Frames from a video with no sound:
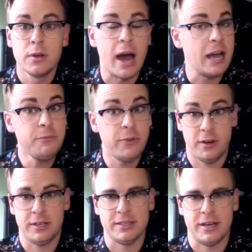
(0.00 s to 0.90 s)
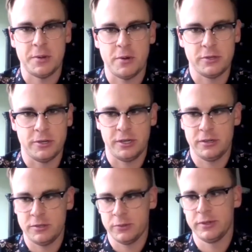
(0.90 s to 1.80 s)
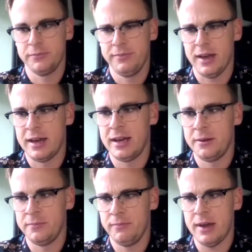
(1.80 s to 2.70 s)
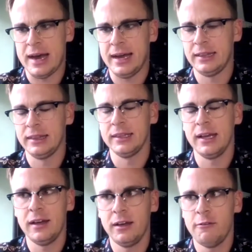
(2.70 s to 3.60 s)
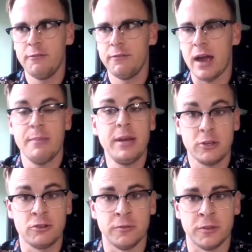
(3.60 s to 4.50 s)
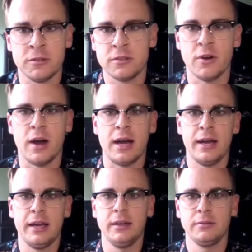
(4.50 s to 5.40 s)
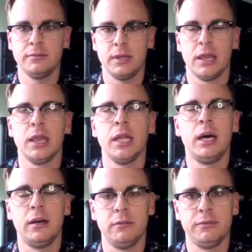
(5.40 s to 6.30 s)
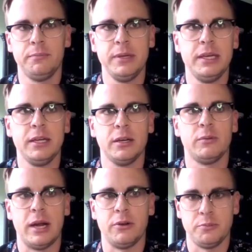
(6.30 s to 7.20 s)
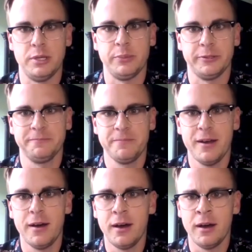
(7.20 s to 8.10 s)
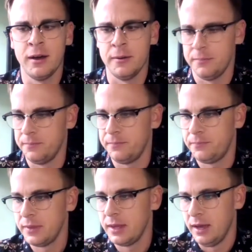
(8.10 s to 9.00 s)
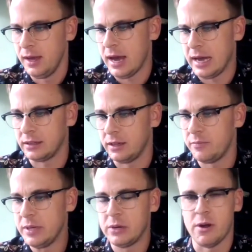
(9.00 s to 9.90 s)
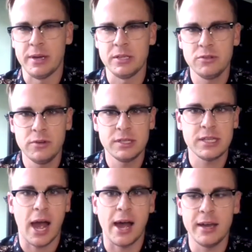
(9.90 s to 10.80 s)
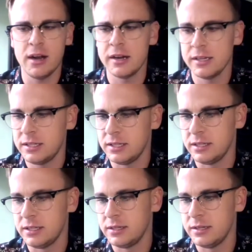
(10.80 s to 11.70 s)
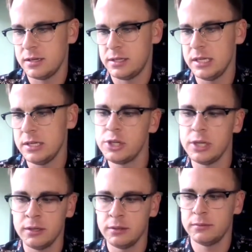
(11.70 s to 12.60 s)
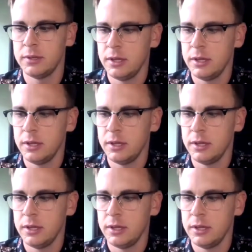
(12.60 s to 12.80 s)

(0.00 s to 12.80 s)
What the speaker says: I'm very excited about returning to school. I'm an extrovert, so I love being around people. I love being around my students. I got into teaching